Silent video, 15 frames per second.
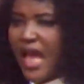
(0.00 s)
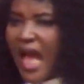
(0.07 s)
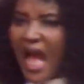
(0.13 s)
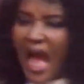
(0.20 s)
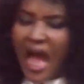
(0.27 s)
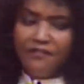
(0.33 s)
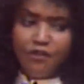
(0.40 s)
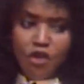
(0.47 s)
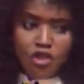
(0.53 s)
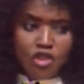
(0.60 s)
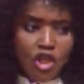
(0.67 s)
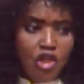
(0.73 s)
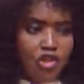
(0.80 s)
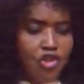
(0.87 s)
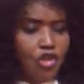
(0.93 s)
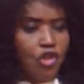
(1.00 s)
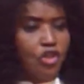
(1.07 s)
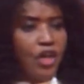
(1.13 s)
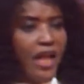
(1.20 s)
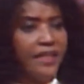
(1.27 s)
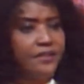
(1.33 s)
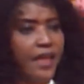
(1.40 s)
Have you seen
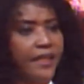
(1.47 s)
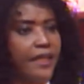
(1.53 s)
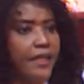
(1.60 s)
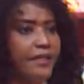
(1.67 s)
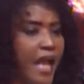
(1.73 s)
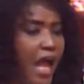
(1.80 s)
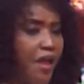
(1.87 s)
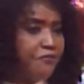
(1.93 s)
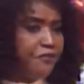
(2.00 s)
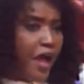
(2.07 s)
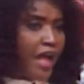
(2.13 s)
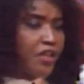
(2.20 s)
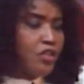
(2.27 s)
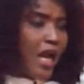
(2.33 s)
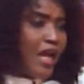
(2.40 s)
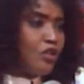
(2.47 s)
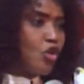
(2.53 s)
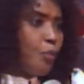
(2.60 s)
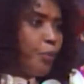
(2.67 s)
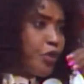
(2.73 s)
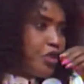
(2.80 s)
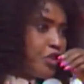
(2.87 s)
children taking knife and trying to
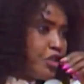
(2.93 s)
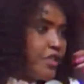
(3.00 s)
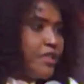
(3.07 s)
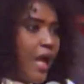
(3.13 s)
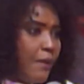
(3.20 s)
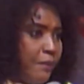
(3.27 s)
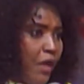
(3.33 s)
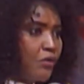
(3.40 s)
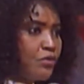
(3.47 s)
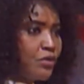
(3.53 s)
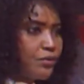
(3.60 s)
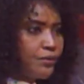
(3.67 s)
put it in their mouth?